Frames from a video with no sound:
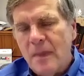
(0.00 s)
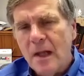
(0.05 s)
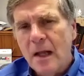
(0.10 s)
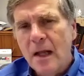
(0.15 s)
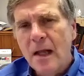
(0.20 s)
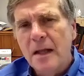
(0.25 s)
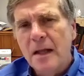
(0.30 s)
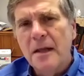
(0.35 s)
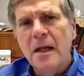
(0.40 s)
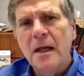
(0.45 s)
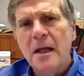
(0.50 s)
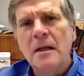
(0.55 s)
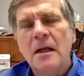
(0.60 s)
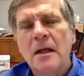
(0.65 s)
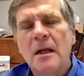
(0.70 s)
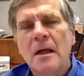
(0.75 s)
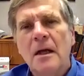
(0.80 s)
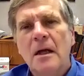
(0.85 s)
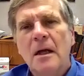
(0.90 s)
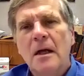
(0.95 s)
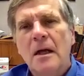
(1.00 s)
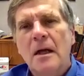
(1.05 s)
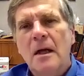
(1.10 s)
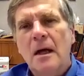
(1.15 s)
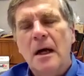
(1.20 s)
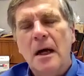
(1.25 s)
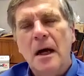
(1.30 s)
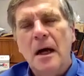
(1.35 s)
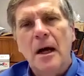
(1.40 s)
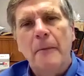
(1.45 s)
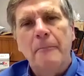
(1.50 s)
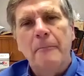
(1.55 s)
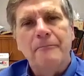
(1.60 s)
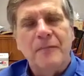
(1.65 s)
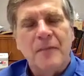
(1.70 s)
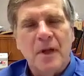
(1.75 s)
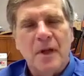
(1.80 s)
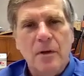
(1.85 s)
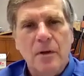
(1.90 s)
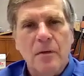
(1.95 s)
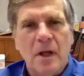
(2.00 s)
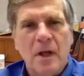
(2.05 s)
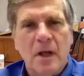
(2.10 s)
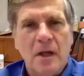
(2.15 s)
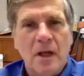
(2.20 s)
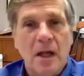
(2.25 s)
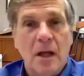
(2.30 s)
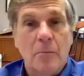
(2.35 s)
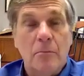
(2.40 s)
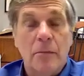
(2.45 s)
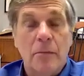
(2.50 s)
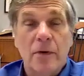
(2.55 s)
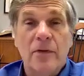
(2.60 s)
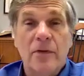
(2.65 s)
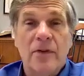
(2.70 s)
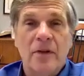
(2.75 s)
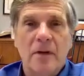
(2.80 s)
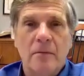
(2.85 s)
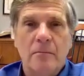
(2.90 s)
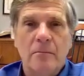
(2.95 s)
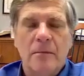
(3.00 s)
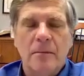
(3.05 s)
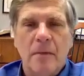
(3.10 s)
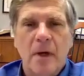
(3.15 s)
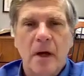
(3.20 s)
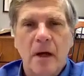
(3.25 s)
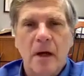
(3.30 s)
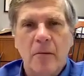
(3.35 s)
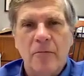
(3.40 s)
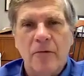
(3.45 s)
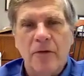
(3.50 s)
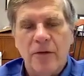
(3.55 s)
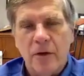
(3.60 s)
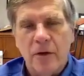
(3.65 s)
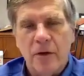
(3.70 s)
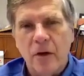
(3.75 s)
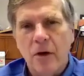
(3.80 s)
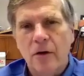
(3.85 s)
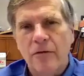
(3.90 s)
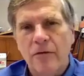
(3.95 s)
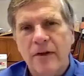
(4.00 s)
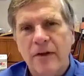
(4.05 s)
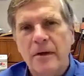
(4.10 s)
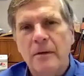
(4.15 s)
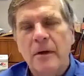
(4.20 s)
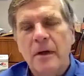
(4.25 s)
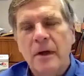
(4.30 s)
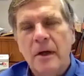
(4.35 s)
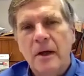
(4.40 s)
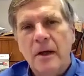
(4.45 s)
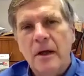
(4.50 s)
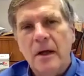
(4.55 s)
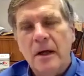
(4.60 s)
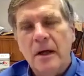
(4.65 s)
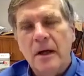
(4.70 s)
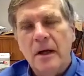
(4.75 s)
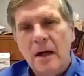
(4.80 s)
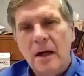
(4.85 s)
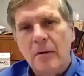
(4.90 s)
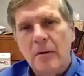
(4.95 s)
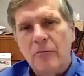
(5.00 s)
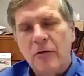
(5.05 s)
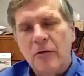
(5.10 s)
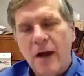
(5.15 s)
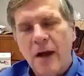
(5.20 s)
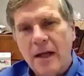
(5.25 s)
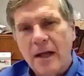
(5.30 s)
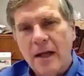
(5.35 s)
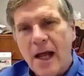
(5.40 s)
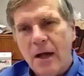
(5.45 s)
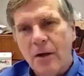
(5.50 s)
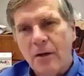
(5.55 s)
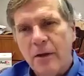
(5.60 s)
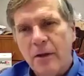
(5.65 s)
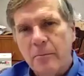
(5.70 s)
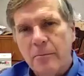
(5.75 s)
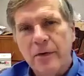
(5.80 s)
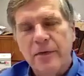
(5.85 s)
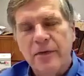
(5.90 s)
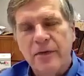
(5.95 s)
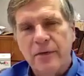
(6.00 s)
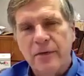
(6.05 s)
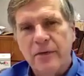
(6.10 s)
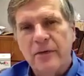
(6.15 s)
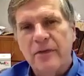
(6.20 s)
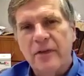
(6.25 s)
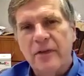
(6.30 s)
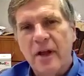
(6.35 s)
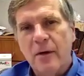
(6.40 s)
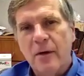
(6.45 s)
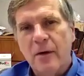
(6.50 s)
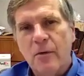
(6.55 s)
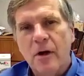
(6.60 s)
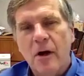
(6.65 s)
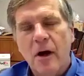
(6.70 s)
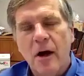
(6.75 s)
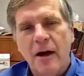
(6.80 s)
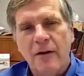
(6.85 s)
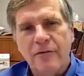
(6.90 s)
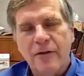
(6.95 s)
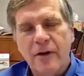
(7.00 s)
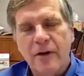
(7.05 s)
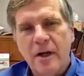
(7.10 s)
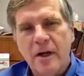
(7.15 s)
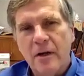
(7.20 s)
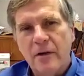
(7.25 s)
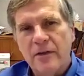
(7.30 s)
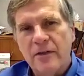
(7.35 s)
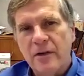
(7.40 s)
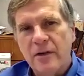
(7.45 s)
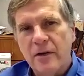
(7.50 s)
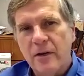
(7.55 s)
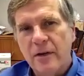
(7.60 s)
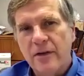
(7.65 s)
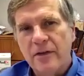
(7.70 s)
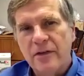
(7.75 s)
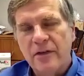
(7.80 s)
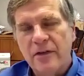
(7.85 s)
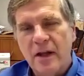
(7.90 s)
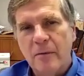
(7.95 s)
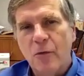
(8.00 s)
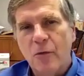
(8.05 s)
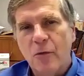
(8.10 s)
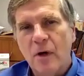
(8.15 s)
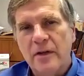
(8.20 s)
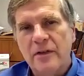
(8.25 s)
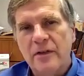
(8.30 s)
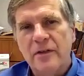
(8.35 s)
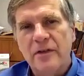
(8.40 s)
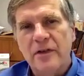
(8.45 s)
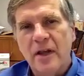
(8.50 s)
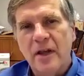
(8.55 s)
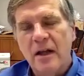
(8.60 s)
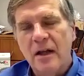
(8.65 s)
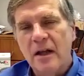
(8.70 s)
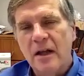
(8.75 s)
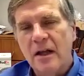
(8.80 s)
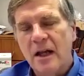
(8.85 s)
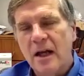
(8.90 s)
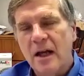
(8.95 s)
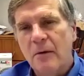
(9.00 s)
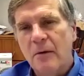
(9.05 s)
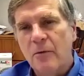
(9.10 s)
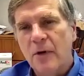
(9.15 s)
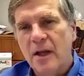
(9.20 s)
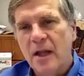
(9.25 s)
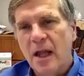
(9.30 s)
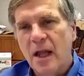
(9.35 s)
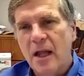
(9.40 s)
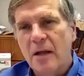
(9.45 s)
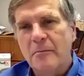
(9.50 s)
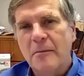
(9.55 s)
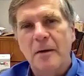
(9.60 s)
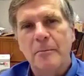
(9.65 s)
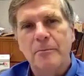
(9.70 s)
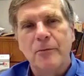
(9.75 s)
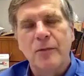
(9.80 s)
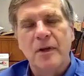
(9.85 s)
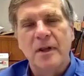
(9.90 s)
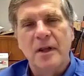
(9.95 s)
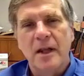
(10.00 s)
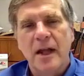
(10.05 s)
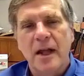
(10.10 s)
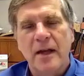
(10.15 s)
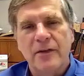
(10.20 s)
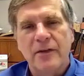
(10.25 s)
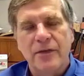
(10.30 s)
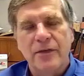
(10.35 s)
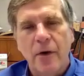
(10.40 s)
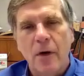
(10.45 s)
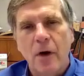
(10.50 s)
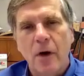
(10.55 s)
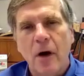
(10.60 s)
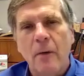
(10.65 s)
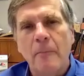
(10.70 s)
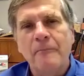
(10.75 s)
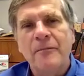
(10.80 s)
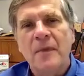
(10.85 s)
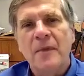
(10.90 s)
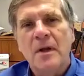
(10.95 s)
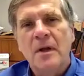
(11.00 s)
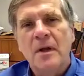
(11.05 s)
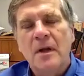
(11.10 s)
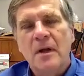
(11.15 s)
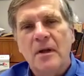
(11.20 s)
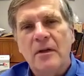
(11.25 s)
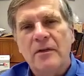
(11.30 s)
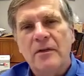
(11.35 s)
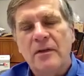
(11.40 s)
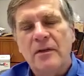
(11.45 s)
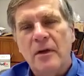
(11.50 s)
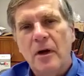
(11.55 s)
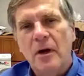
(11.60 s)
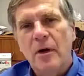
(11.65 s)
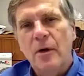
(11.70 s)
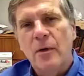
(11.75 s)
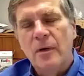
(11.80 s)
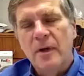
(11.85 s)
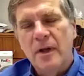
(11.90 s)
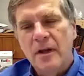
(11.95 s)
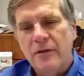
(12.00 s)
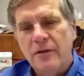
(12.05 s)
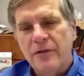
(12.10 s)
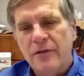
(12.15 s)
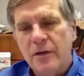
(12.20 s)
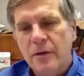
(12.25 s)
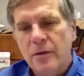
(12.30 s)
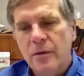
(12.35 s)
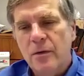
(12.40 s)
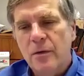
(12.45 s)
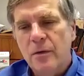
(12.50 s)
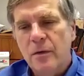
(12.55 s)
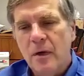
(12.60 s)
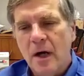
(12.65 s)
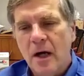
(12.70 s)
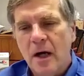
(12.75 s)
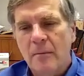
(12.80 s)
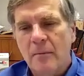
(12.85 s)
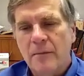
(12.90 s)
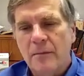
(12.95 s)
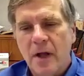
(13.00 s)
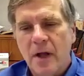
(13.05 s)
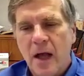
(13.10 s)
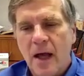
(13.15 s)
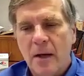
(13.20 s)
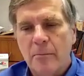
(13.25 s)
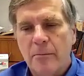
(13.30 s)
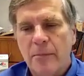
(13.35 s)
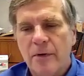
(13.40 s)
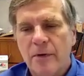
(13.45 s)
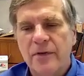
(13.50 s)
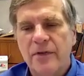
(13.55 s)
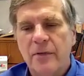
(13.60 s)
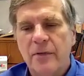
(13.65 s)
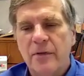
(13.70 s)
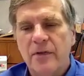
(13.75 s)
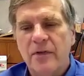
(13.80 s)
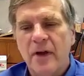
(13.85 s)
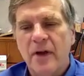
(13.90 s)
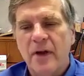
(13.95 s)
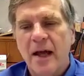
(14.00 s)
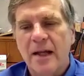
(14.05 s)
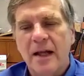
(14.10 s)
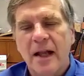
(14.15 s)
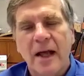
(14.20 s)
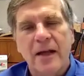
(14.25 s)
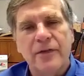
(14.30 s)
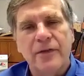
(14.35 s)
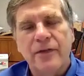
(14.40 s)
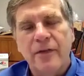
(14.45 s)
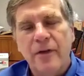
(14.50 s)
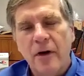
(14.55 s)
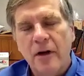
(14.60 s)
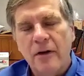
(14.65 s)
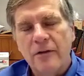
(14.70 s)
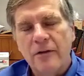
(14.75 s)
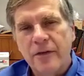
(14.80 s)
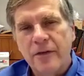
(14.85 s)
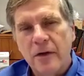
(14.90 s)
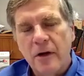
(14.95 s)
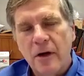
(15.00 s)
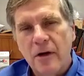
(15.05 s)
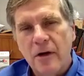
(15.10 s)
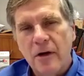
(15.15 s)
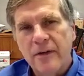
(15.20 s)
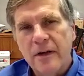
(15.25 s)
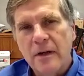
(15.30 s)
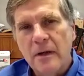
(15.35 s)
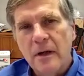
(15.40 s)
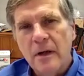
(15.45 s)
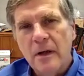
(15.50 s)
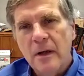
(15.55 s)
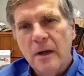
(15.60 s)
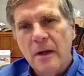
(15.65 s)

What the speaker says: And then you can get boosted for COVID. Right now, the boosters that we're offering are still the same ones that we came up with last fall. So if you got a booster shot last fall for COVID,